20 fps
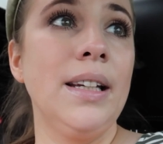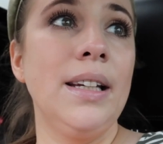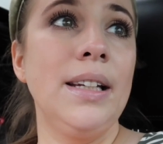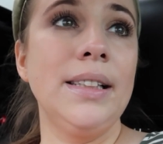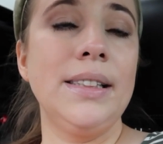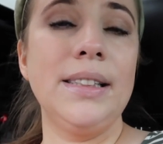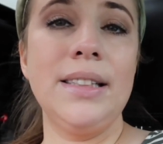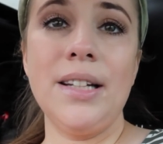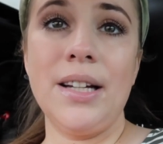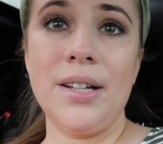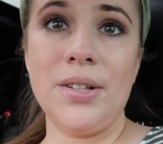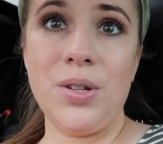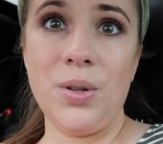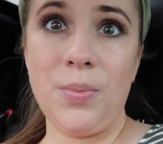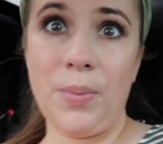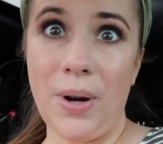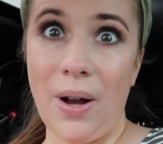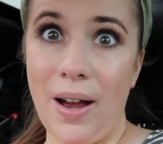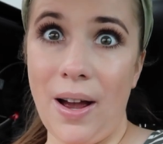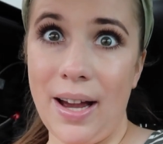It's not
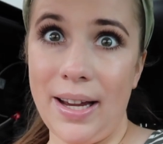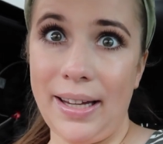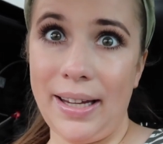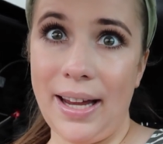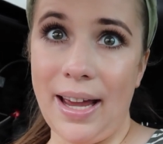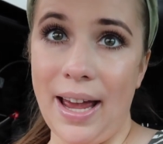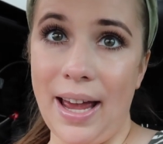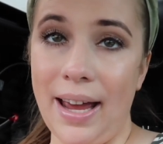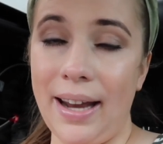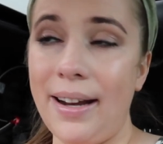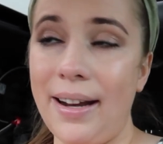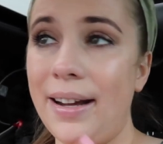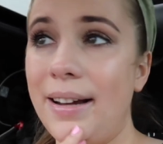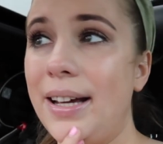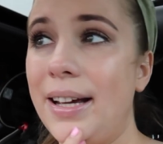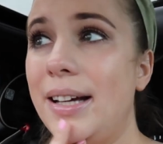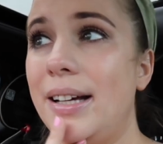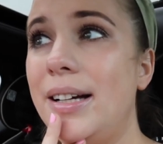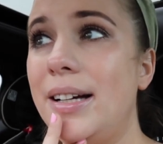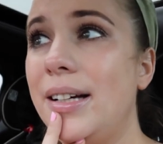super hot yet.
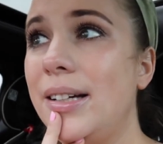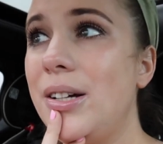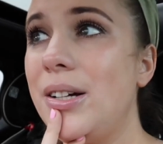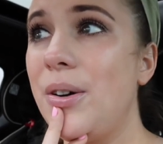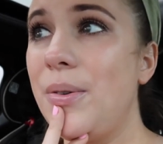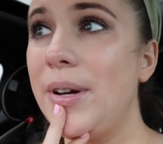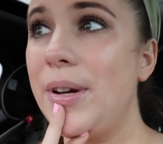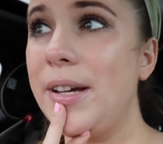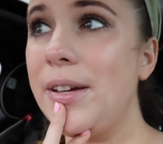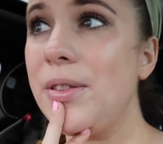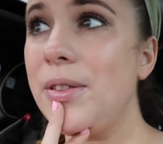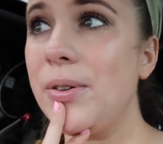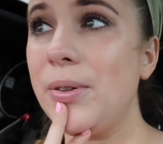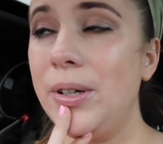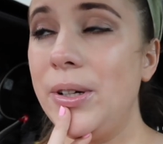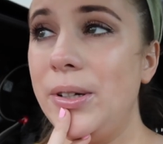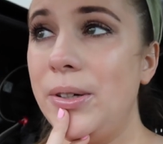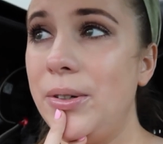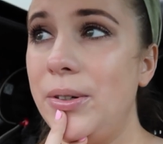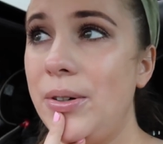Going
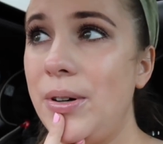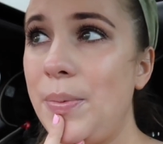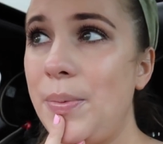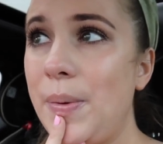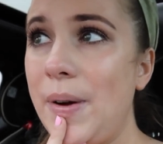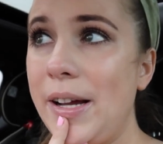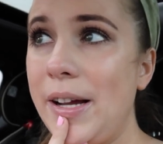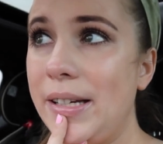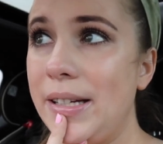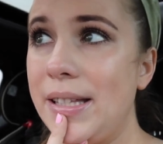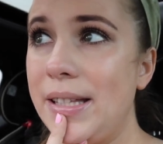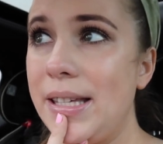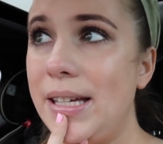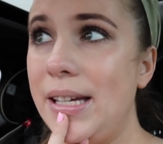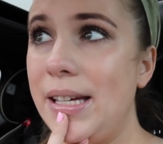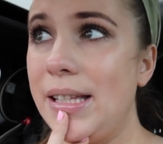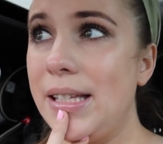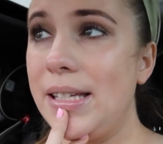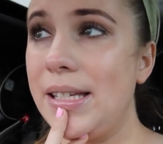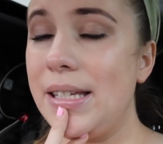through a
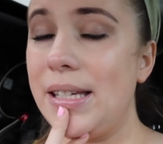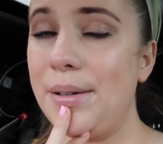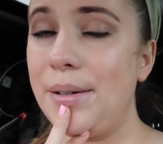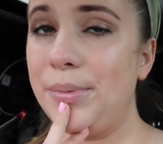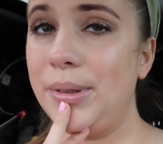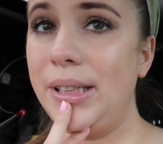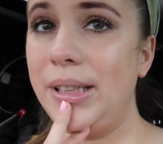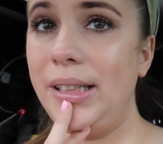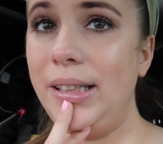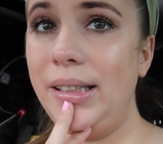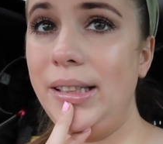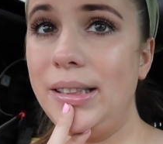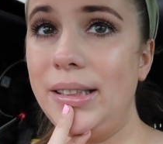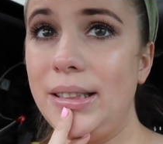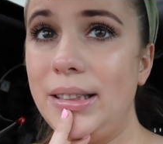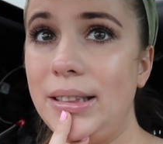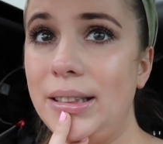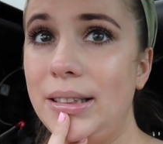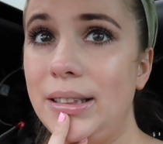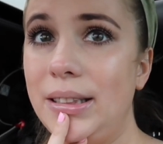pregnancy in the summer
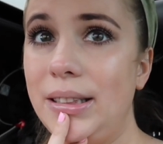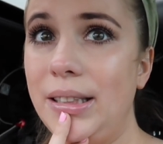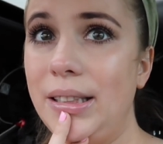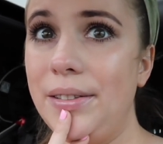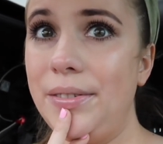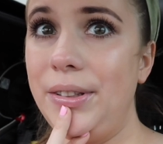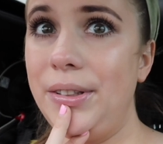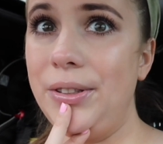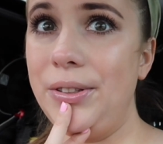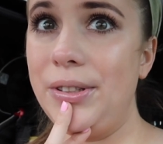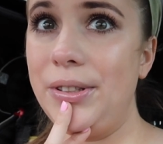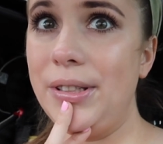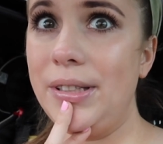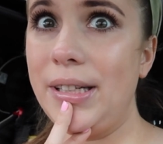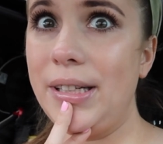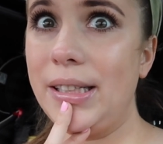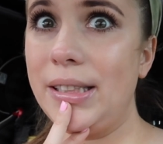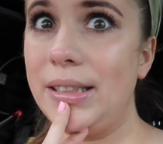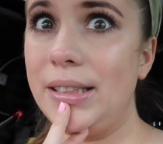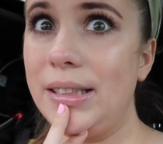heat of Houston,
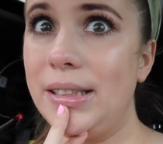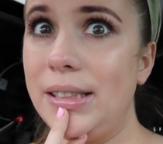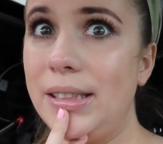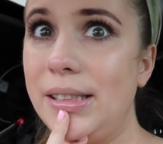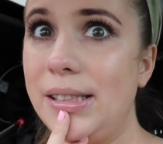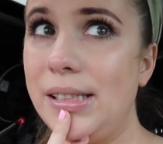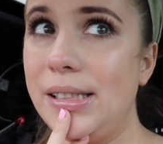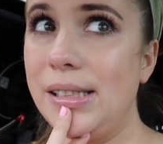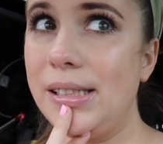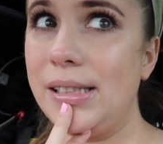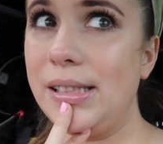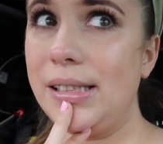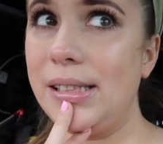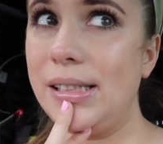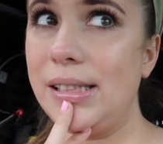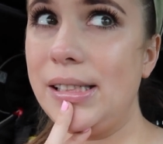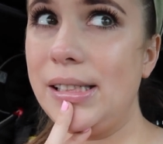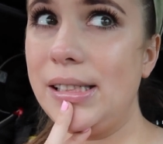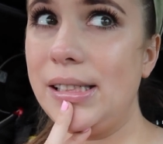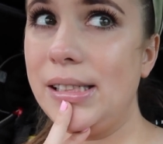Texas is
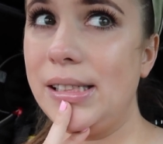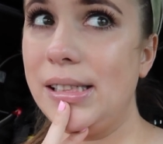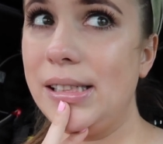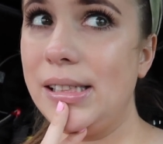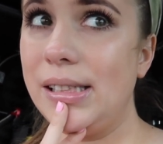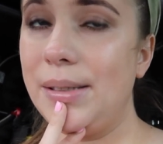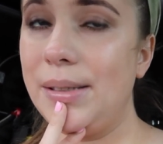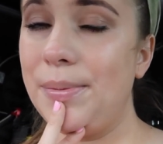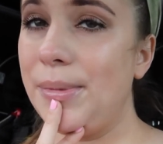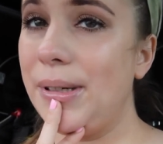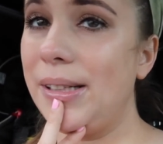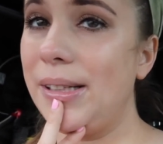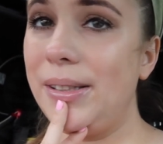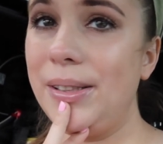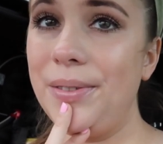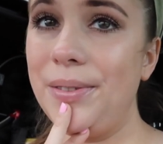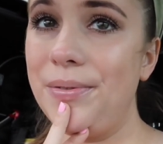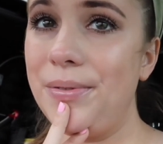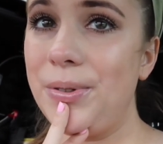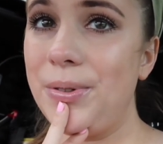just, I'm not
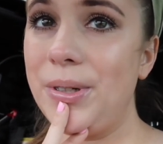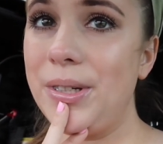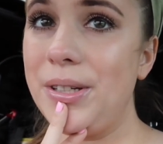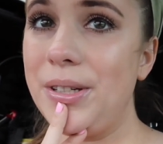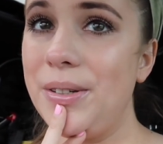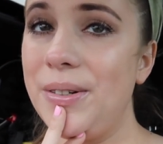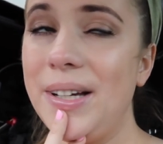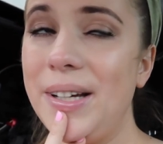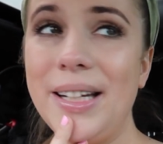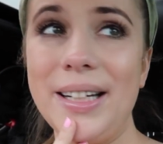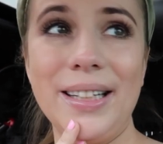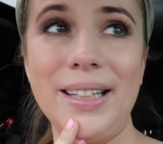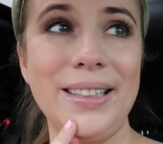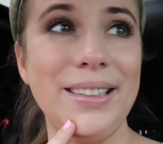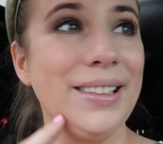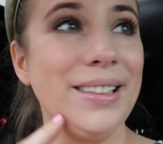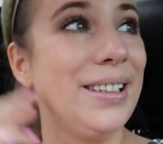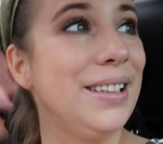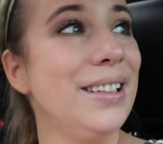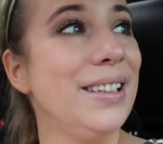looking forward to
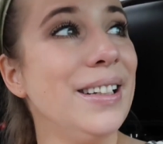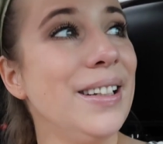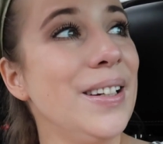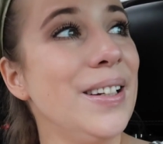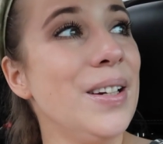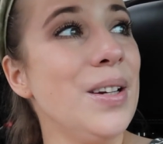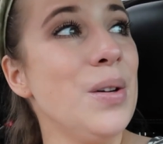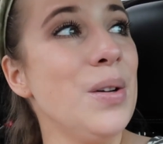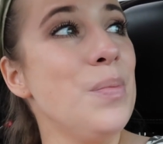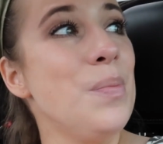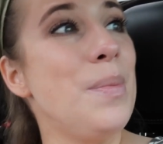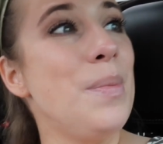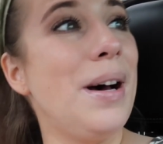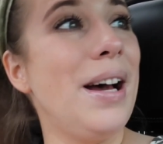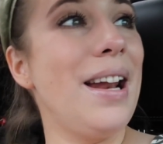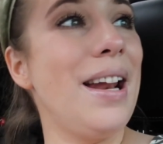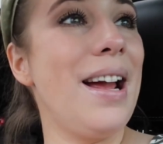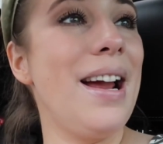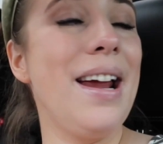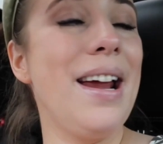it.
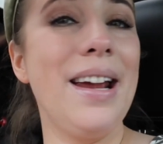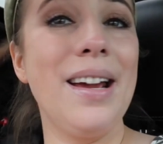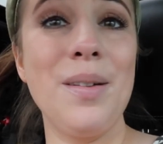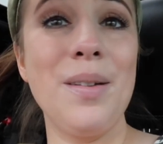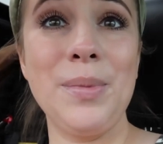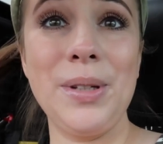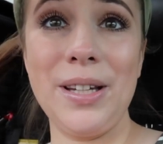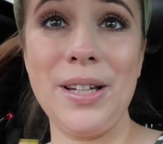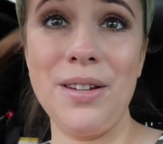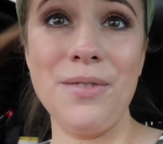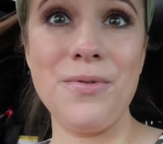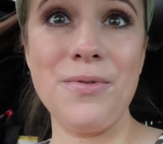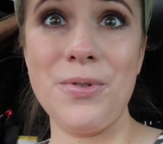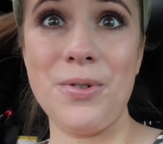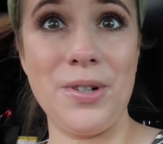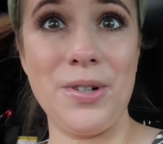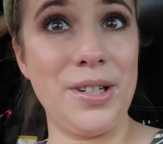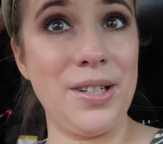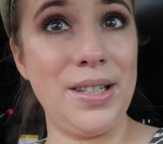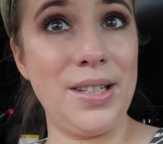But I am looking
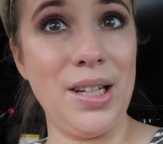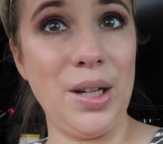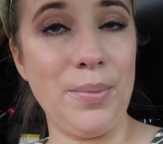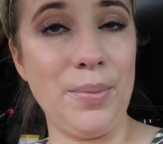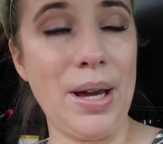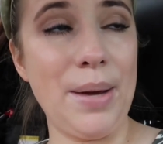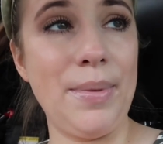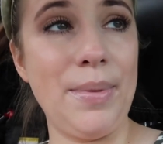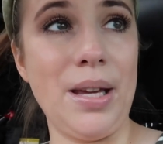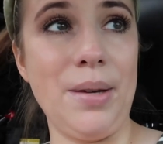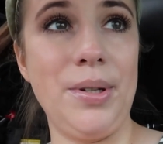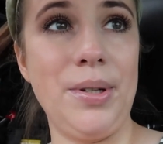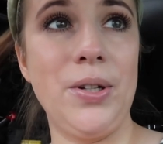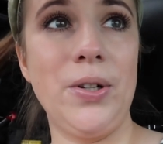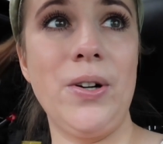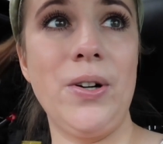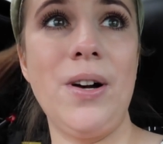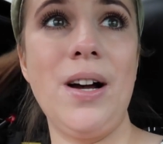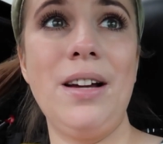forward to seeing my baby girl.